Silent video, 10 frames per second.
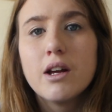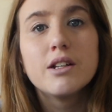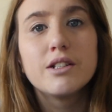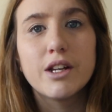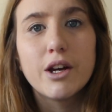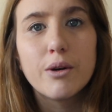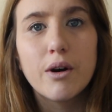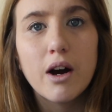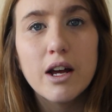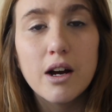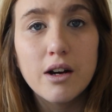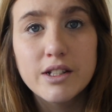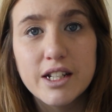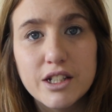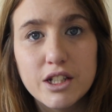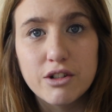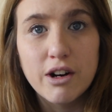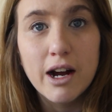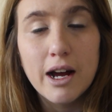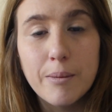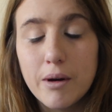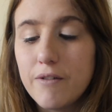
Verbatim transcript: So I asked Instagram